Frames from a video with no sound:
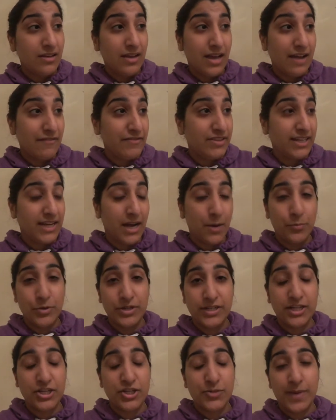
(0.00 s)
having the camera
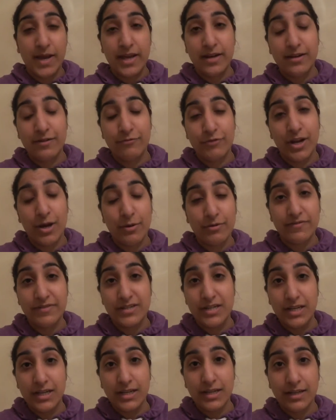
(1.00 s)
attached to my hand every hour of the
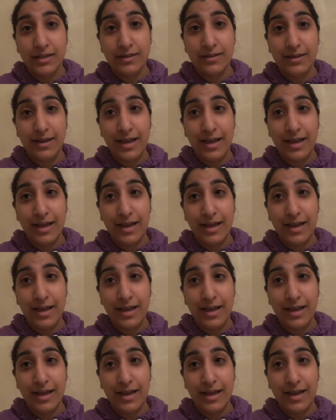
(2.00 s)
day.